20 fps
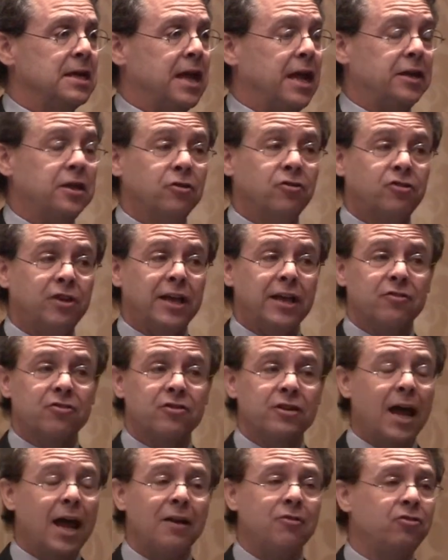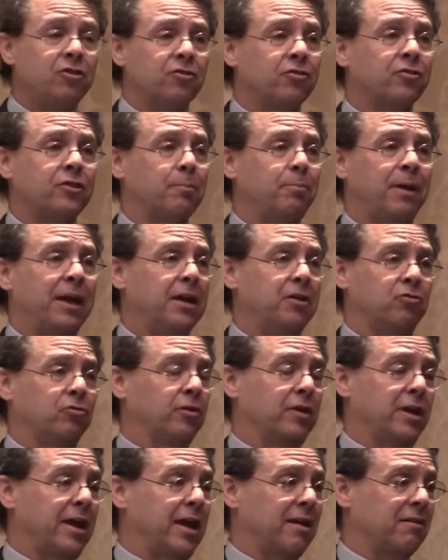And you see, it's not just the
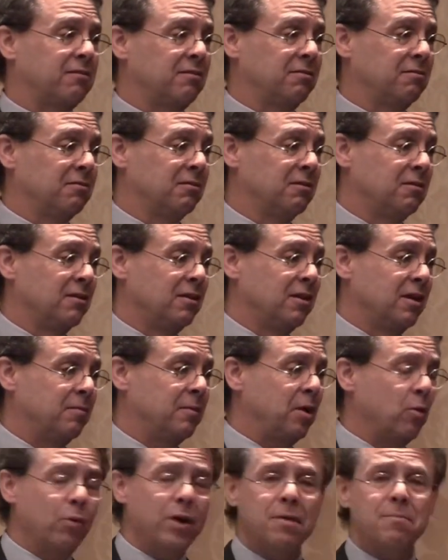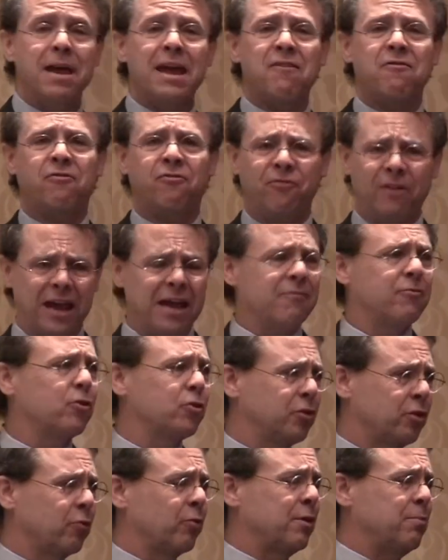Patriot Act. I mean, we may
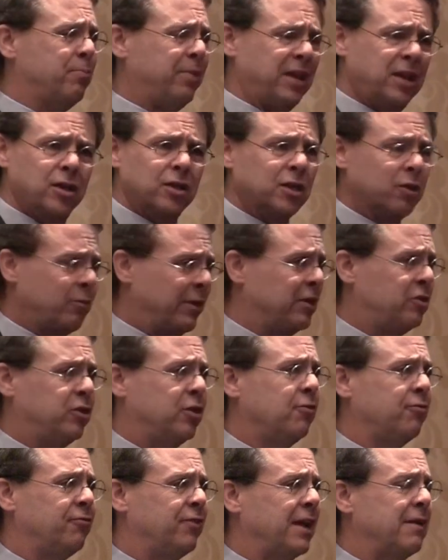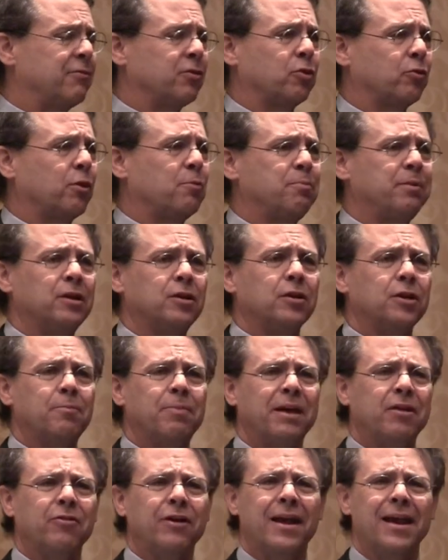favor the repeal, and we do favor the repeal
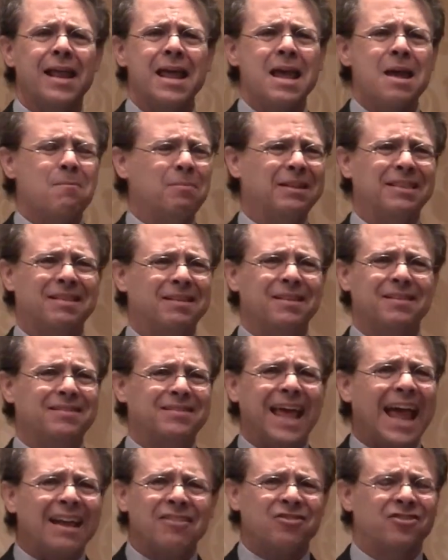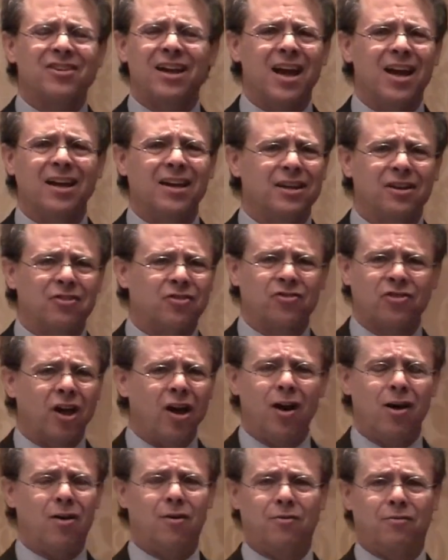of the Patriot Act, but that's not going to
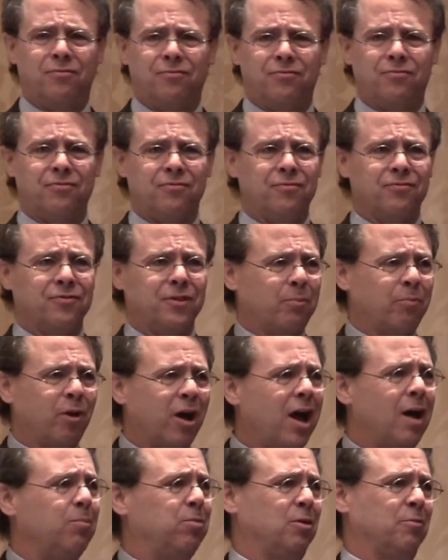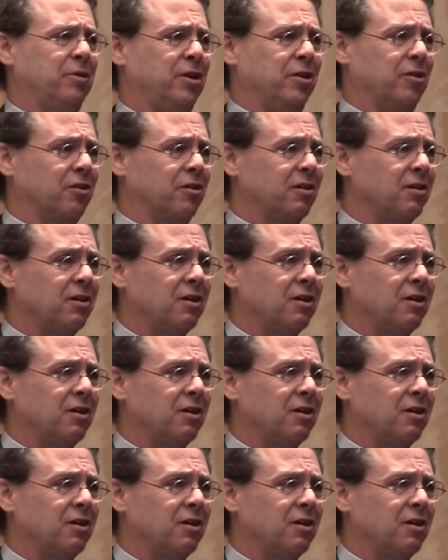solve the problem here.